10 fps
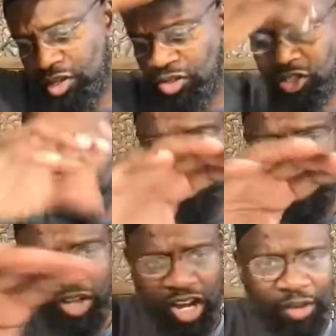So when
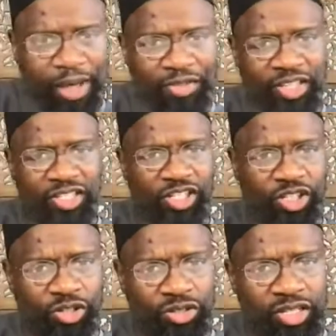we talk about these
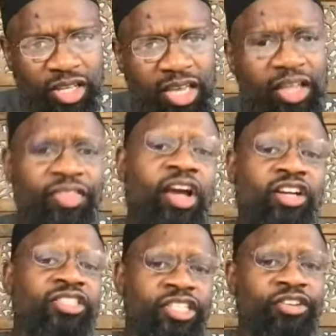issues, they
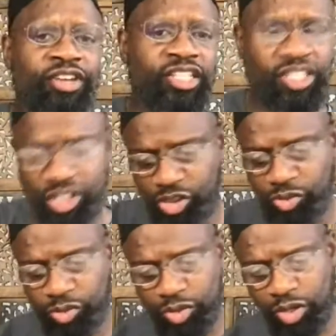are serious
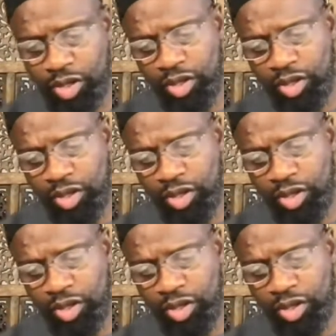issues.